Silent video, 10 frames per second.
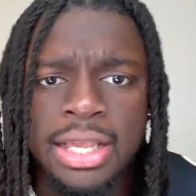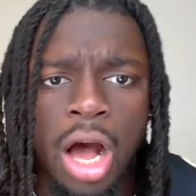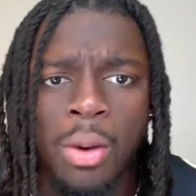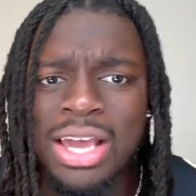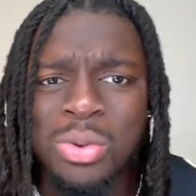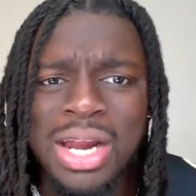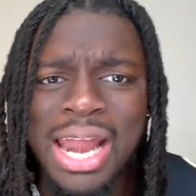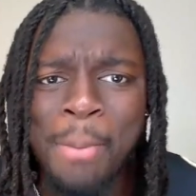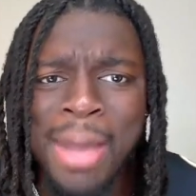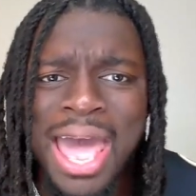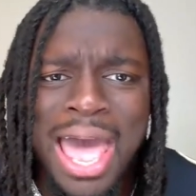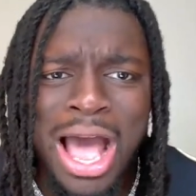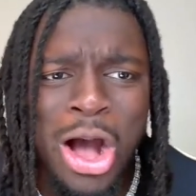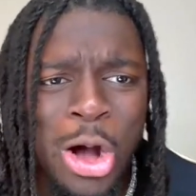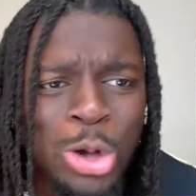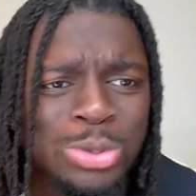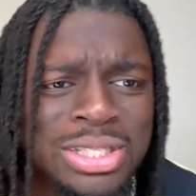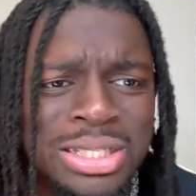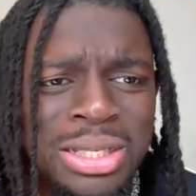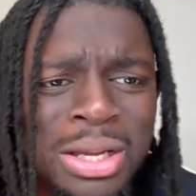Wait, y'all ain't out of
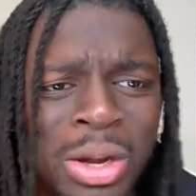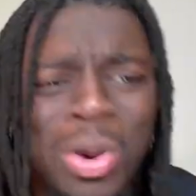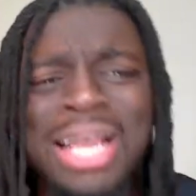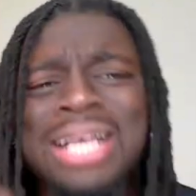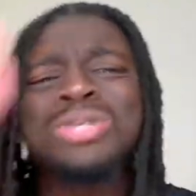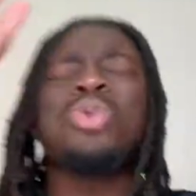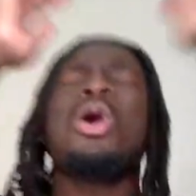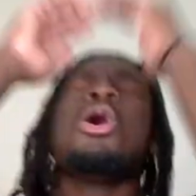bounds. What is wrong